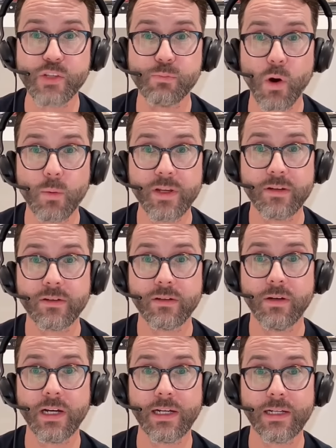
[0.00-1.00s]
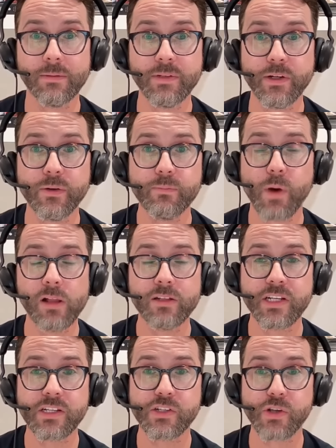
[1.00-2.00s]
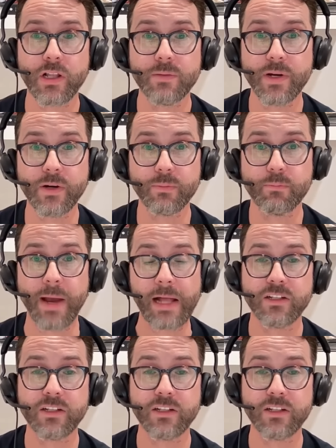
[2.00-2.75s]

think in this moment, politics is all about